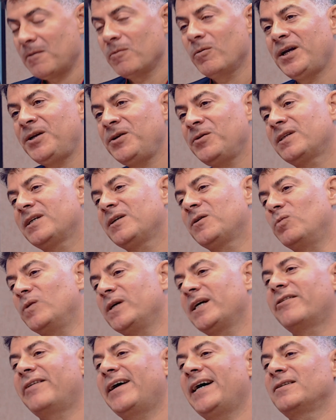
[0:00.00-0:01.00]
Where do you think
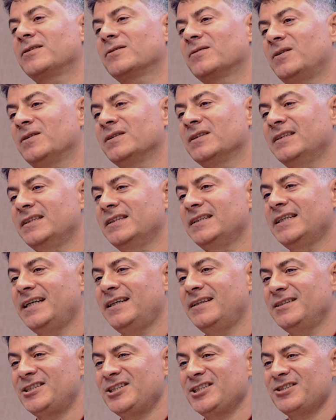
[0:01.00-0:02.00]
we are at on the
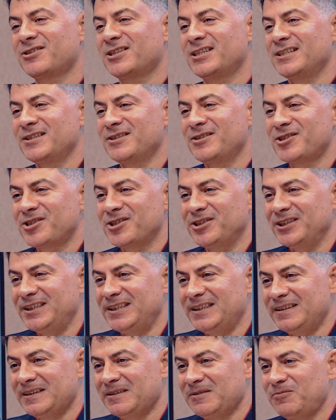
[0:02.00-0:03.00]
energy
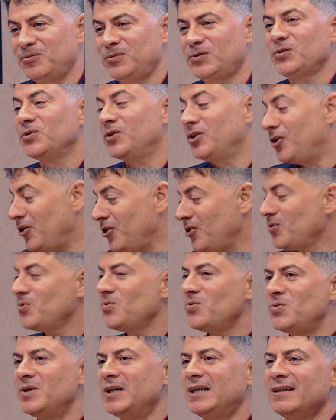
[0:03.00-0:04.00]
transition to the
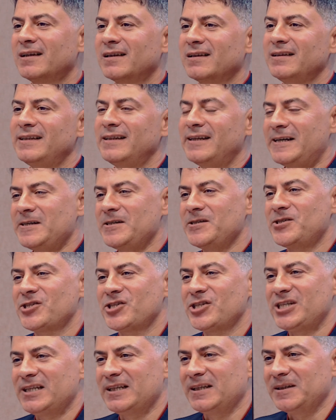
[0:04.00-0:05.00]
new clean
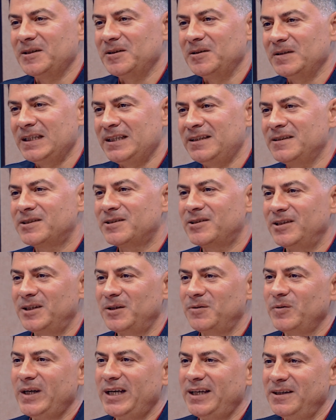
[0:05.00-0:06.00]
energy industry
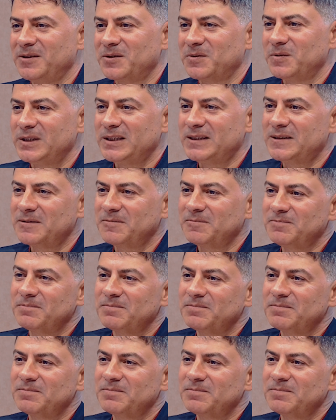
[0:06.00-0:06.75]
that we're heading towards?